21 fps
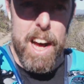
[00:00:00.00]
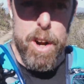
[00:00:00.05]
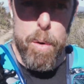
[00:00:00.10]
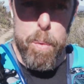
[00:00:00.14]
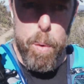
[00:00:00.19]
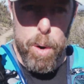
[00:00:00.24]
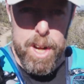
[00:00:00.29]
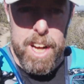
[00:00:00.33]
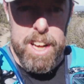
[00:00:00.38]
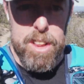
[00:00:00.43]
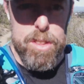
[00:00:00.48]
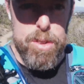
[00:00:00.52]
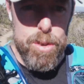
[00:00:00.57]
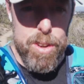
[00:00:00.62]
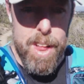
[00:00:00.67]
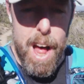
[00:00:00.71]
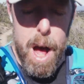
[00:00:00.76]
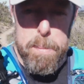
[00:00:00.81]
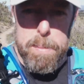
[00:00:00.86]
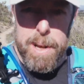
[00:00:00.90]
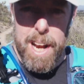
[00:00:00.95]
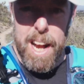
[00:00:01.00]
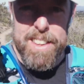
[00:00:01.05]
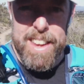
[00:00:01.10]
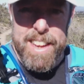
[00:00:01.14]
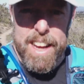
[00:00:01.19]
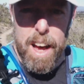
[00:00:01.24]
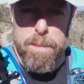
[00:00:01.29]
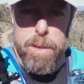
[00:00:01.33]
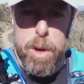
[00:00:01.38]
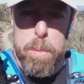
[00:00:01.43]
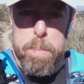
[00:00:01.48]
kind of working through that, but I
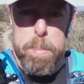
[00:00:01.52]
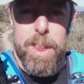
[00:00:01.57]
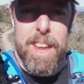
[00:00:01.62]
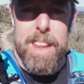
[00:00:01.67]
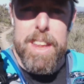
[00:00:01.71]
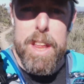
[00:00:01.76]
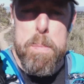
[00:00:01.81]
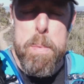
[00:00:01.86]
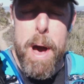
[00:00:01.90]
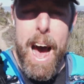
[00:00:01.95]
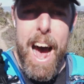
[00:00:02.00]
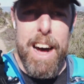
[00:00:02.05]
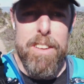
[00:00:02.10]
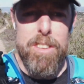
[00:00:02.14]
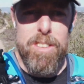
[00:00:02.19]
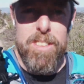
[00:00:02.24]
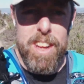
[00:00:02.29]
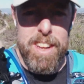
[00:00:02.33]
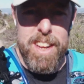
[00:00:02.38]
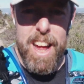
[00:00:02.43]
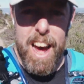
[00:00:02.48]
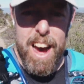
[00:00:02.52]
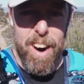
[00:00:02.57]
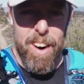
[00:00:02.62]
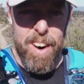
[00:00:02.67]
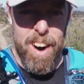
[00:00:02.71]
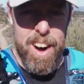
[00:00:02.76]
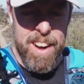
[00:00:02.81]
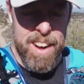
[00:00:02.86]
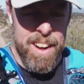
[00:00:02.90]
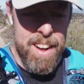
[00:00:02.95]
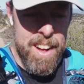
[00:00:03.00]
think I'm completely past it
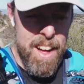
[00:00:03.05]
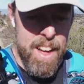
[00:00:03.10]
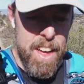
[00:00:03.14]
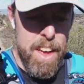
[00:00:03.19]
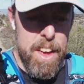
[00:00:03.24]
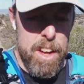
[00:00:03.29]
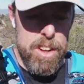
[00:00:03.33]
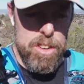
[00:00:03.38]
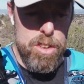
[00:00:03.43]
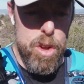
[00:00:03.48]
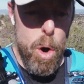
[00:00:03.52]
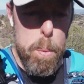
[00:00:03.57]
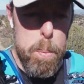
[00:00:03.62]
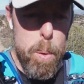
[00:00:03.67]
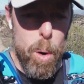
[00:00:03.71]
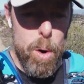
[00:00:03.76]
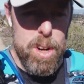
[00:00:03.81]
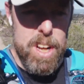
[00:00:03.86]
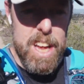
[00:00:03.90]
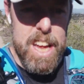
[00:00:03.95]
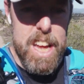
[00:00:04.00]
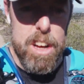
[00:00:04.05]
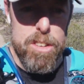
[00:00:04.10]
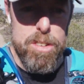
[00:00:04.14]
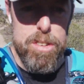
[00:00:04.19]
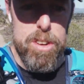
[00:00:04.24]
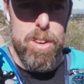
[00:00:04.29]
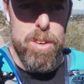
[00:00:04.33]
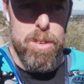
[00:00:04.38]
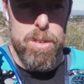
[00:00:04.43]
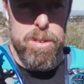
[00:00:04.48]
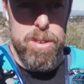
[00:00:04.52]
now. No more knee
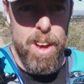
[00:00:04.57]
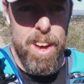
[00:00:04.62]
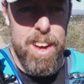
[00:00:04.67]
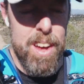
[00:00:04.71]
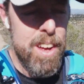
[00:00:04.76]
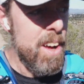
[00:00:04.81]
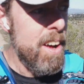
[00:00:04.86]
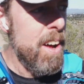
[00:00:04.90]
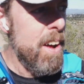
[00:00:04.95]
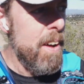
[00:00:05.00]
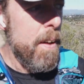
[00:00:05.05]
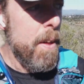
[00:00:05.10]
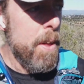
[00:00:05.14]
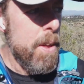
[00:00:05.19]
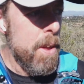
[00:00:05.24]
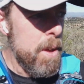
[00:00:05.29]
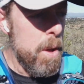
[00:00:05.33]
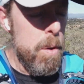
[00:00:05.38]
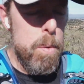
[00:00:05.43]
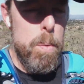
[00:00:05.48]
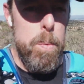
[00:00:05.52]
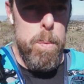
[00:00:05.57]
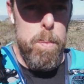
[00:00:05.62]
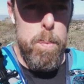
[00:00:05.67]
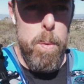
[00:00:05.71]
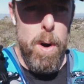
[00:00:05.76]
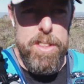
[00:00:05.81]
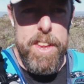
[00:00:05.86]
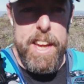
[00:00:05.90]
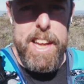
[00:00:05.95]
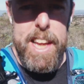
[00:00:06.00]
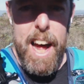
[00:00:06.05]
issues.
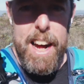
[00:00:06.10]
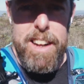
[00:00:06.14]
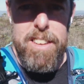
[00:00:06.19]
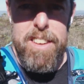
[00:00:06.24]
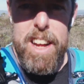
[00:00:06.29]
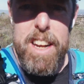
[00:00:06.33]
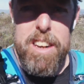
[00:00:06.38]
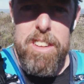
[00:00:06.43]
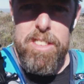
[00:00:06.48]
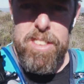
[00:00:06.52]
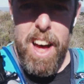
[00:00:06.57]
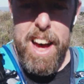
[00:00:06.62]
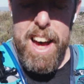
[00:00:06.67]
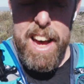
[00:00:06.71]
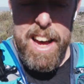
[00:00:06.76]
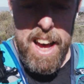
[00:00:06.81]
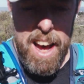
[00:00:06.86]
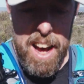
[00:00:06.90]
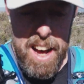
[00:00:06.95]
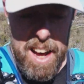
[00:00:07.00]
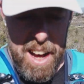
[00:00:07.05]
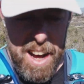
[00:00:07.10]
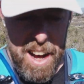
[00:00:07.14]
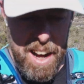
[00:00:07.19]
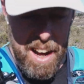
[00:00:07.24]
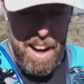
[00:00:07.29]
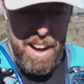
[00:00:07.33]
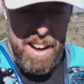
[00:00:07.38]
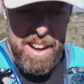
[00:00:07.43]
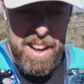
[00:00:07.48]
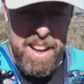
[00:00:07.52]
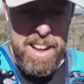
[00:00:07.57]
One thing that I did is I
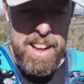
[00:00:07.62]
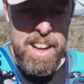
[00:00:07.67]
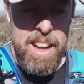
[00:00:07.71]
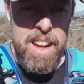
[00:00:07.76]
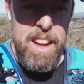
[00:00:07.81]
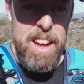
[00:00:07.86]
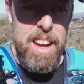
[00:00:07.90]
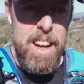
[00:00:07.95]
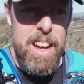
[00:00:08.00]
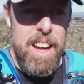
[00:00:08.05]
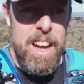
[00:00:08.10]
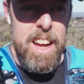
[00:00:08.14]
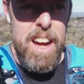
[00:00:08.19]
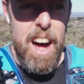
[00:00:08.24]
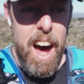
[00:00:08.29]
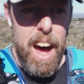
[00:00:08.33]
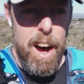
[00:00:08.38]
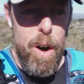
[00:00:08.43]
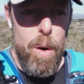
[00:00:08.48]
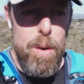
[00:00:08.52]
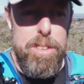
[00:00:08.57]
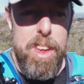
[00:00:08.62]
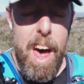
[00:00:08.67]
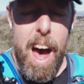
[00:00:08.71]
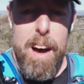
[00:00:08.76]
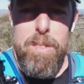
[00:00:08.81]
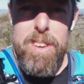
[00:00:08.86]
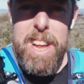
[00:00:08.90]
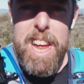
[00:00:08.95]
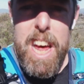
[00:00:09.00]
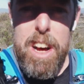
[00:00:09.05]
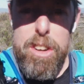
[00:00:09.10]
always
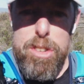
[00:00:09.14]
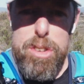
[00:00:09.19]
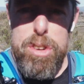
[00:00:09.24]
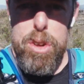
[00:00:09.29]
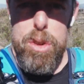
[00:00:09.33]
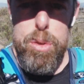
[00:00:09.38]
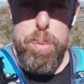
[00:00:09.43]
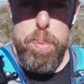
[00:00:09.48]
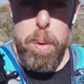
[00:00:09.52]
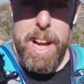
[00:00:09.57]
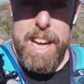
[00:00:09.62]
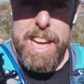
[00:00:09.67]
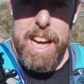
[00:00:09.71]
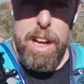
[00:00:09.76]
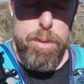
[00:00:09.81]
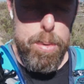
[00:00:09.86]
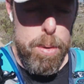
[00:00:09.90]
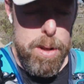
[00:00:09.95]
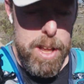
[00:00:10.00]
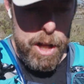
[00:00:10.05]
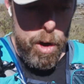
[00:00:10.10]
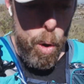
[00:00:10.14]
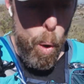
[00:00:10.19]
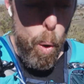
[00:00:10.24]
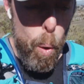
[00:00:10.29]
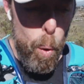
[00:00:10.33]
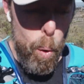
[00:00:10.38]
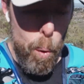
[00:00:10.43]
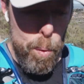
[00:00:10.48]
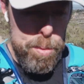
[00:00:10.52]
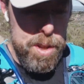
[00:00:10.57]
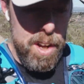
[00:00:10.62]
have knee issues when it gets really
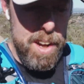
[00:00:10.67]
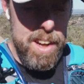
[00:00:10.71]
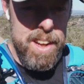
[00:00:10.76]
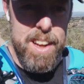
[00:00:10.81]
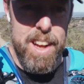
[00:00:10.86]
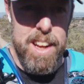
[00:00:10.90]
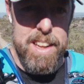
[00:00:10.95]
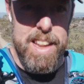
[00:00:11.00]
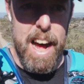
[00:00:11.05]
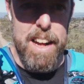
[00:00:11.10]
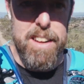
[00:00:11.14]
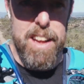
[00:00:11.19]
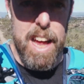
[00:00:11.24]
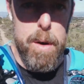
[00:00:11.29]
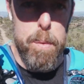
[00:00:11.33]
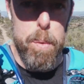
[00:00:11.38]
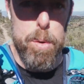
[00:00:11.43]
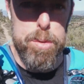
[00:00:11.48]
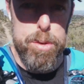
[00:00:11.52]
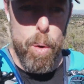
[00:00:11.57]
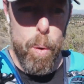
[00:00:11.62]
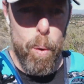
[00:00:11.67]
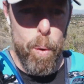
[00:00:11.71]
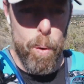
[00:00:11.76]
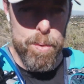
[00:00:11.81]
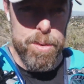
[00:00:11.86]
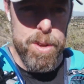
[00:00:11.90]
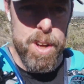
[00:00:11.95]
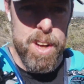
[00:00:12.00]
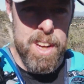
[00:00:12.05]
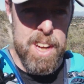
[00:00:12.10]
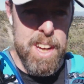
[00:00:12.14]
cold, and that day it was
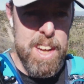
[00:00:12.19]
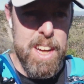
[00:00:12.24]
cold.